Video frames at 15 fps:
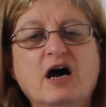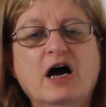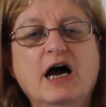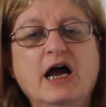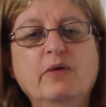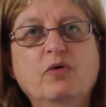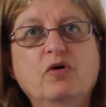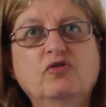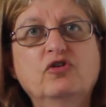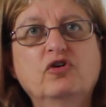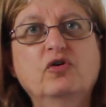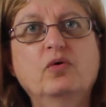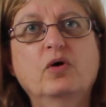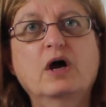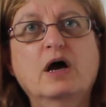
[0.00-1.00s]
I will
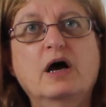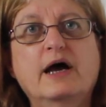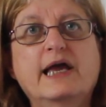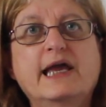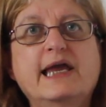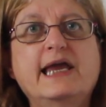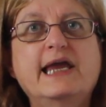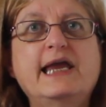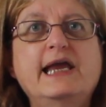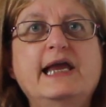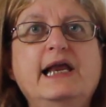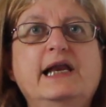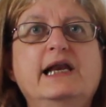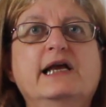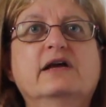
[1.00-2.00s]
do a
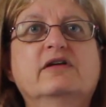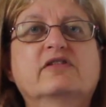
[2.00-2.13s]
healing